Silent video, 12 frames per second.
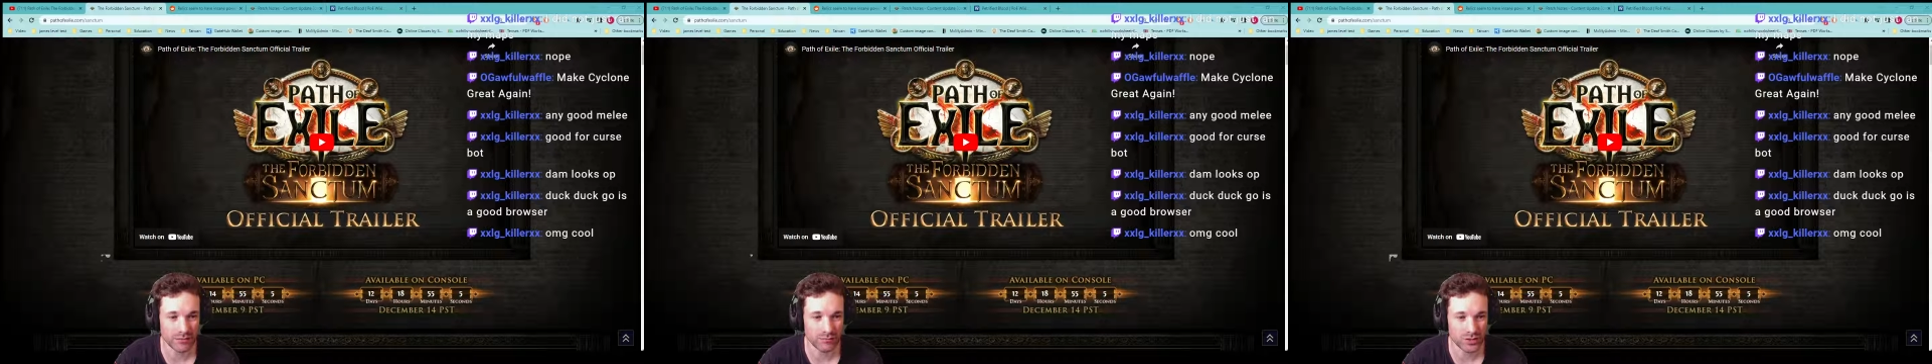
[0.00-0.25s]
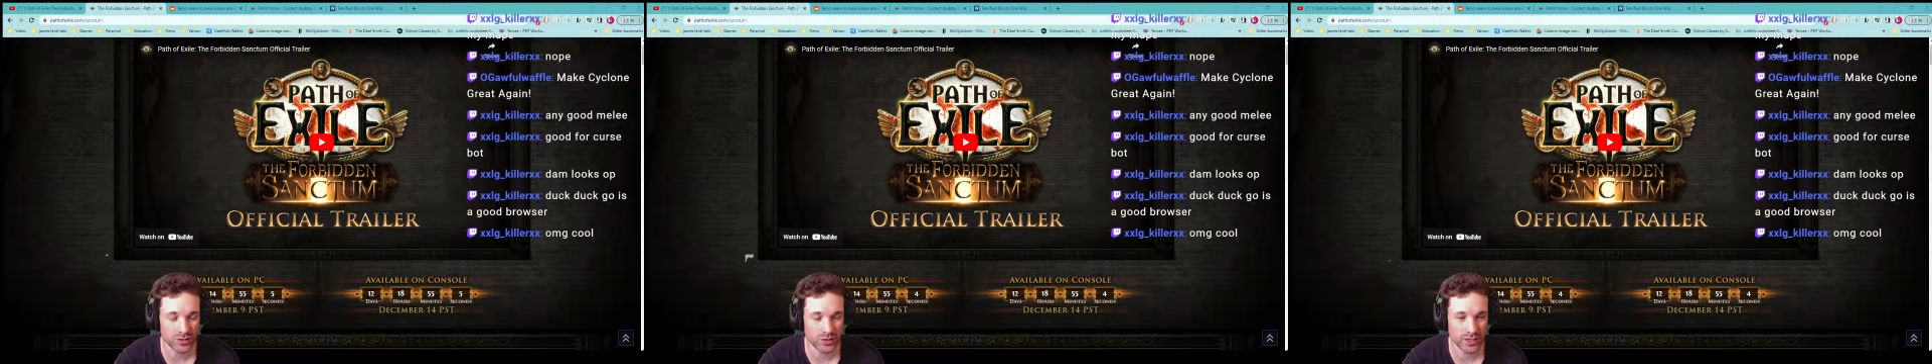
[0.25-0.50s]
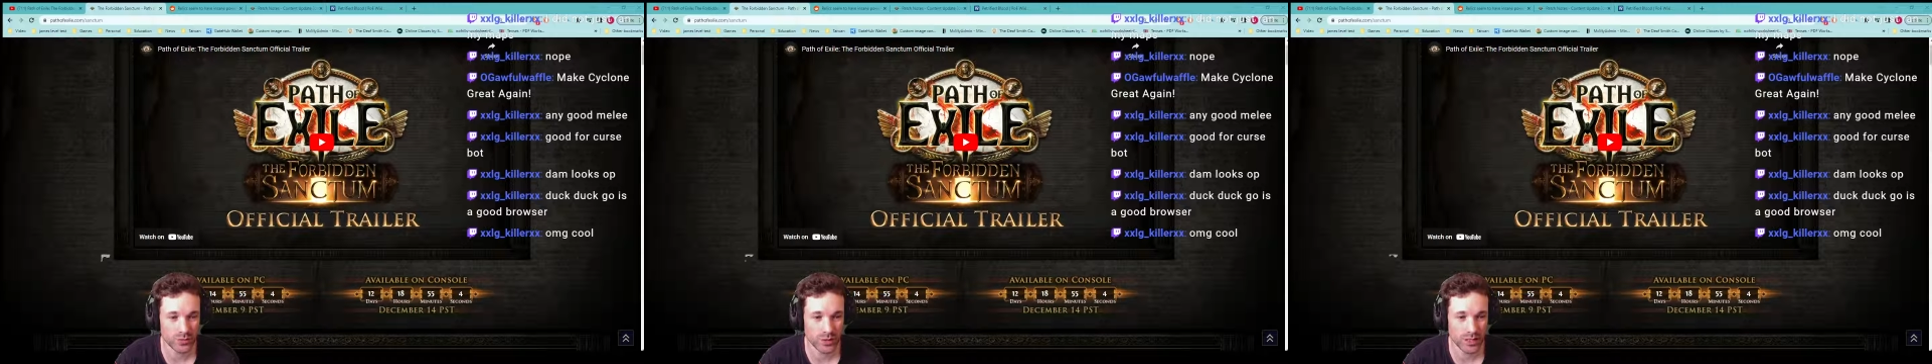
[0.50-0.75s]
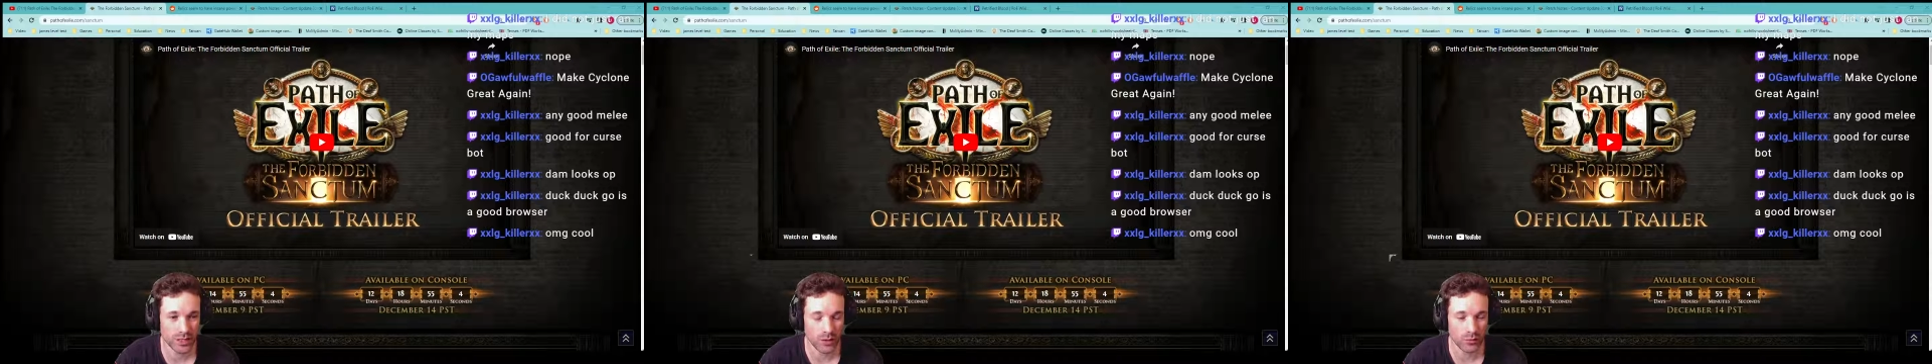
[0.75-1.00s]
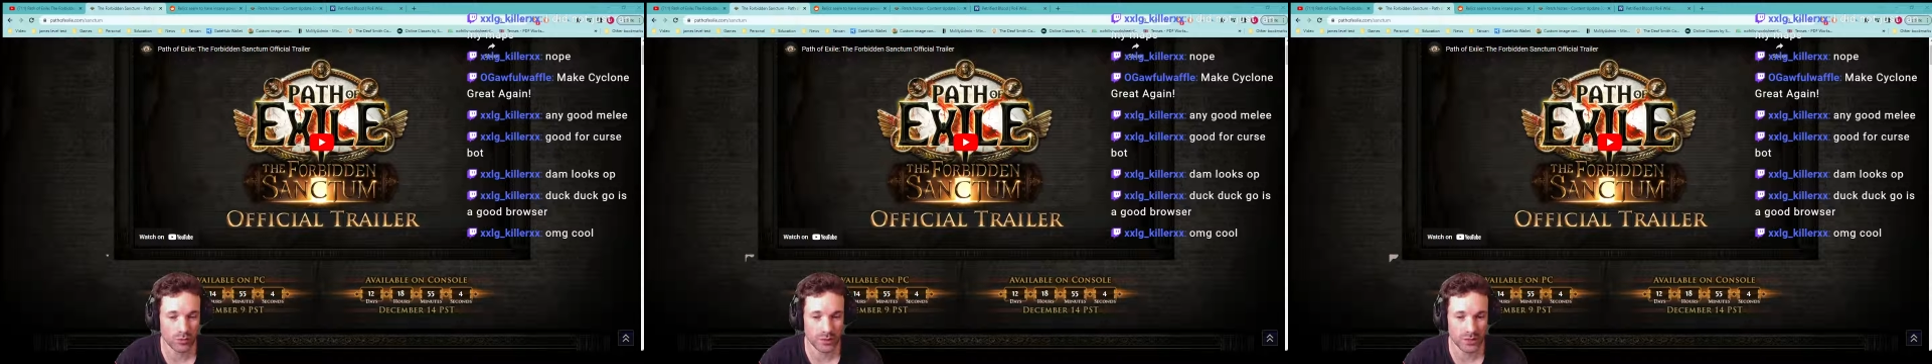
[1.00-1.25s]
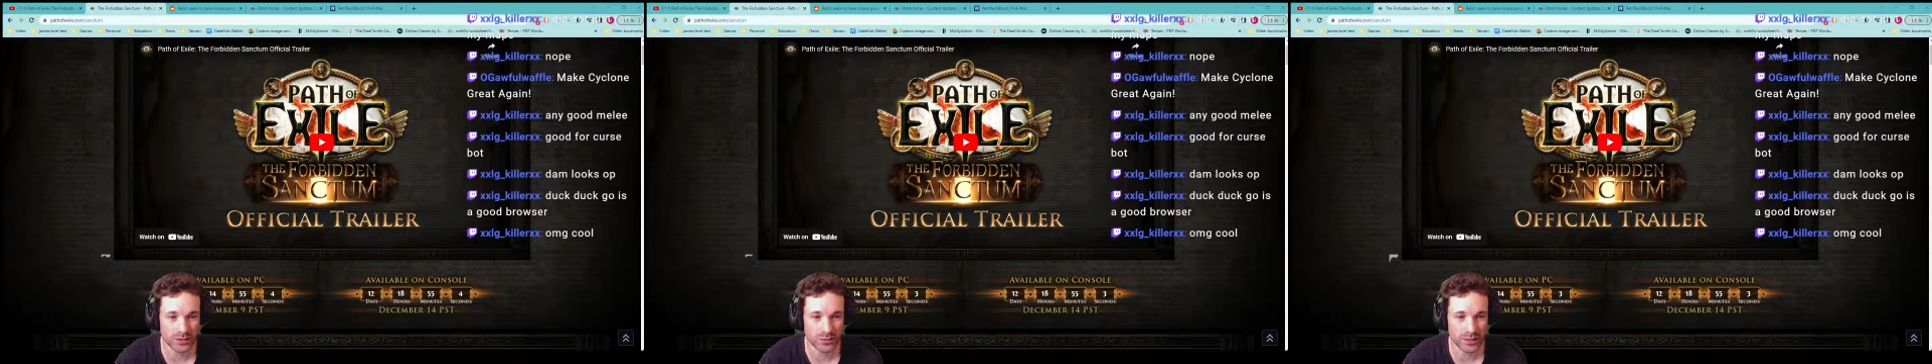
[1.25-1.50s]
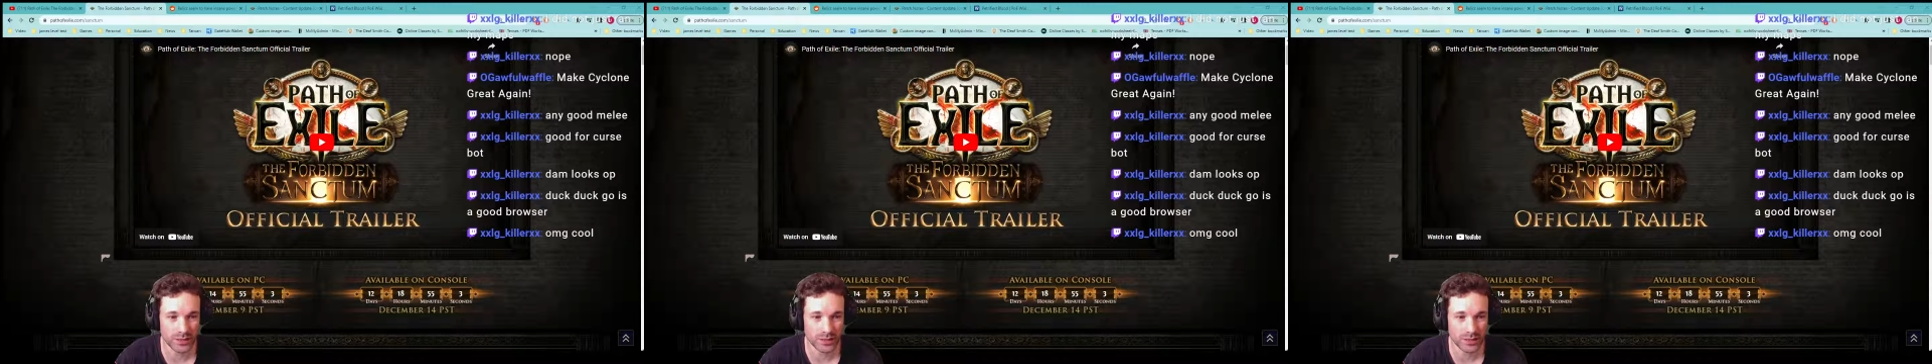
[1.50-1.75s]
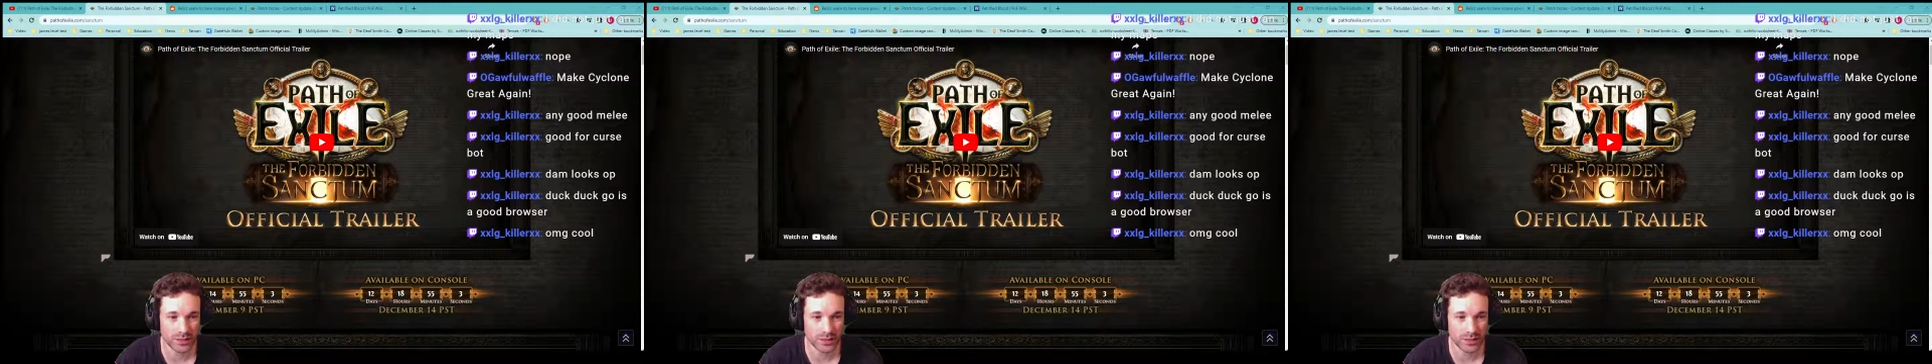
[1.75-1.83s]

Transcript: so next weekend I will be doing